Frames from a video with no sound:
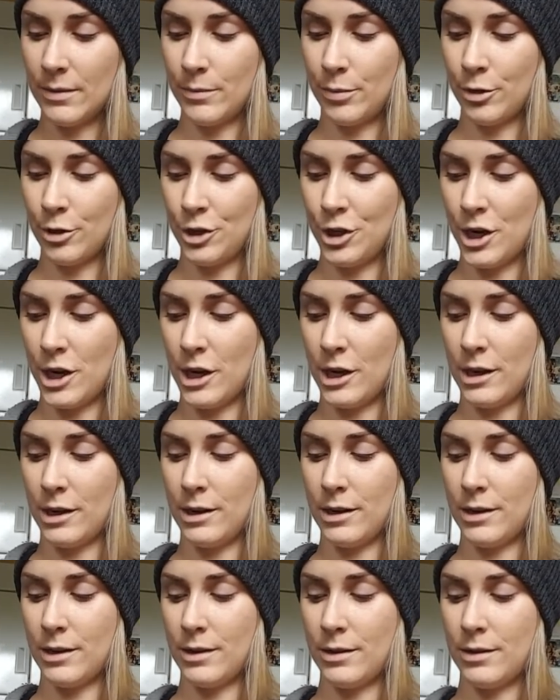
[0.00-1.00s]

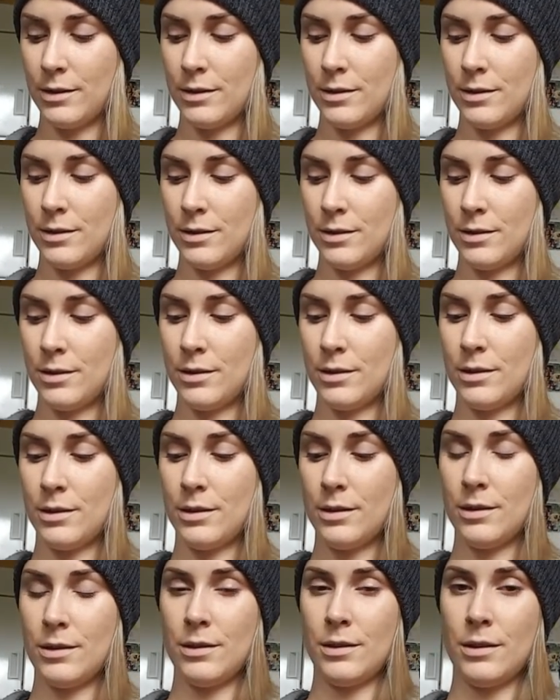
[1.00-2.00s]
pushing
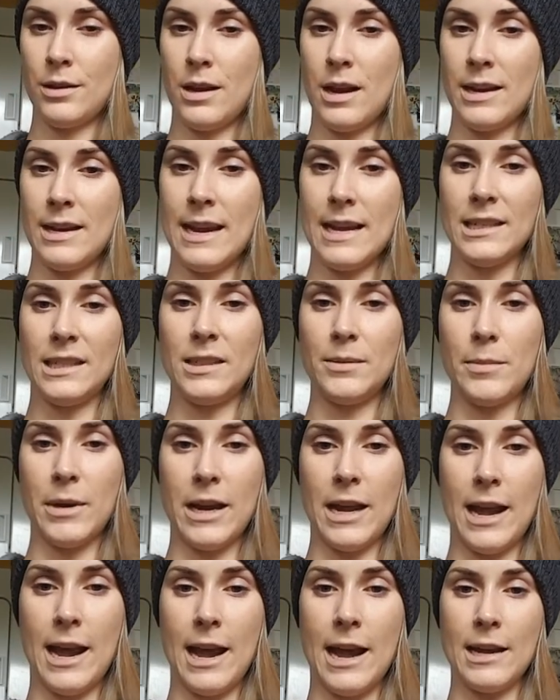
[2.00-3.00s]
against
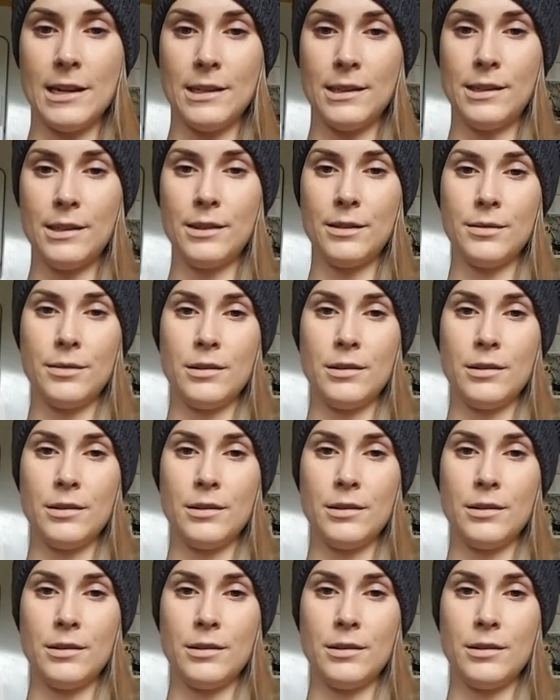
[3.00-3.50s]
my hand.